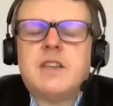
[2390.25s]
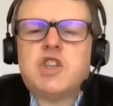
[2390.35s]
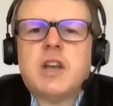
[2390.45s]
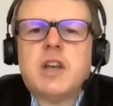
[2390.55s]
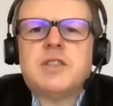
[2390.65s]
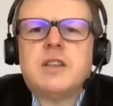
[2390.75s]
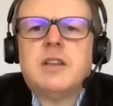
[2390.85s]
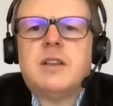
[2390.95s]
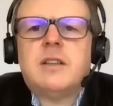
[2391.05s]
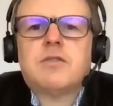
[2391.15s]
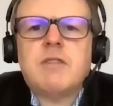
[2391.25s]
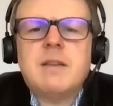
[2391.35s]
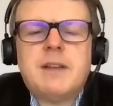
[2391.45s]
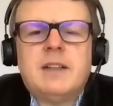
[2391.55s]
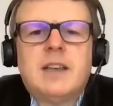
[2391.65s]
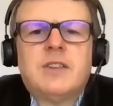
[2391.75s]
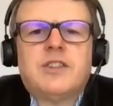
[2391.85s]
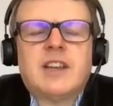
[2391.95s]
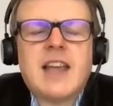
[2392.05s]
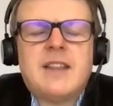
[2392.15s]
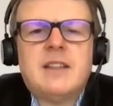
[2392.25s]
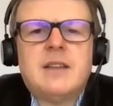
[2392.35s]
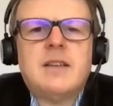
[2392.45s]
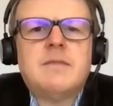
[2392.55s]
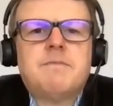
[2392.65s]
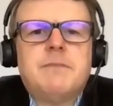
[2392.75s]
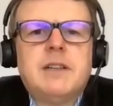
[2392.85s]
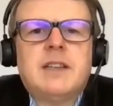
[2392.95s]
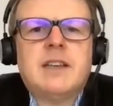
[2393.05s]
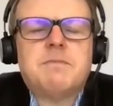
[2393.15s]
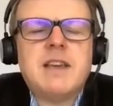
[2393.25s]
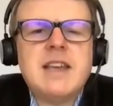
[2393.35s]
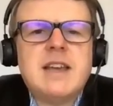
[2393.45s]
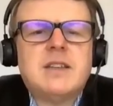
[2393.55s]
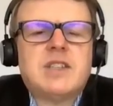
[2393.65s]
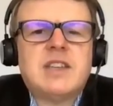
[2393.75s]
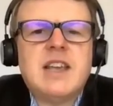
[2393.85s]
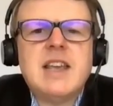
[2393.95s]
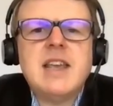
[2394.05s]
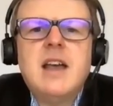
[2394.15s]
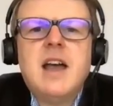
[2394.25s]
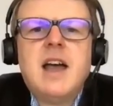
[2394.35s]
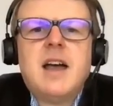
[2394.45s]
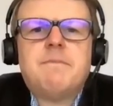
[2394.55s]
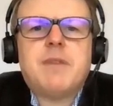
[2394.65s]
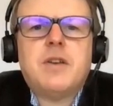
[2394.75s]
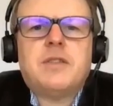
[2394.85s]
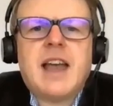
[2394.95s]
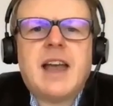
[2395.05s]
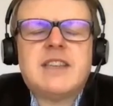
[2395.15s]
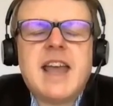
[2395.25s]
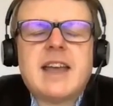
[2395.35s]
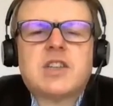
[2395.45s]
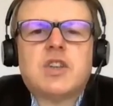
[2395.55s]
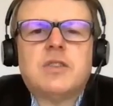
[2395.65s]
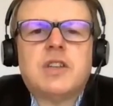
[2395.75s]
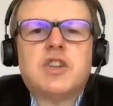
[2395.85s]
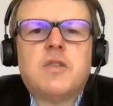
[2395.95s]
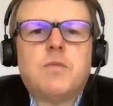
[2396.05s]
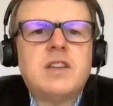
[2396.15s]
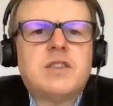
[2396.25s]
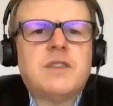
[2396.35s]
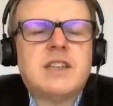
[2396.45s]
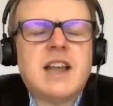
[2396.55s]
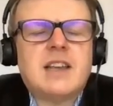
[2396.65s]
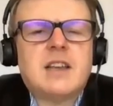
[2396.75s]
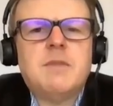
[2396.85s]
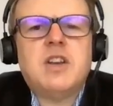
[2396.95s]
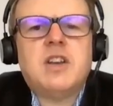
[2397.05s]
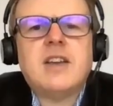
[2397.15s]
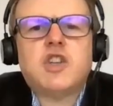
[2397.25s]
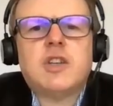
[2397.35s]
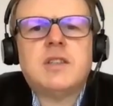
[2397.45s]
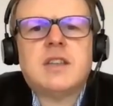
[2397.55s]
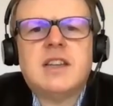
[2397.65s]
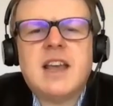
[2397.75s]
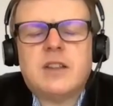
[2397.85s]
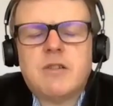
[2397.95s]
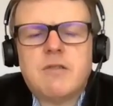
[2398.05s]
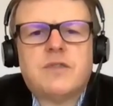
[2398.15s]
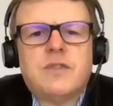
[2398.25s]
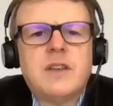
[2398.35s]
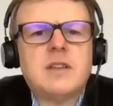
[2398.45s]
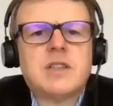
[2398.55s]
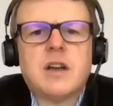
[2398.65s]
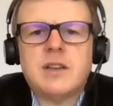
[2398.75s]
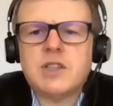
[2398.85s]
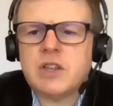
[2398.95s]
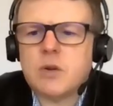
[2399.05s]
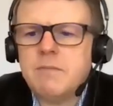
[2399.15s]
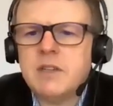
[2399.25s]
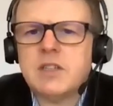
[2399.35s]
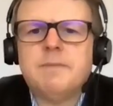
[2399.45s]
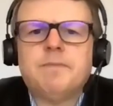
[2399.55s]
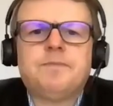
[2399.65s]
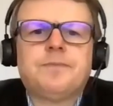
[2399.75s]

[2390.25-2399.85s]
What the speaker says: This shows the three buildings together. The buildings B and C both have decks on the top. One is for telecommunications and the other is for science equipment.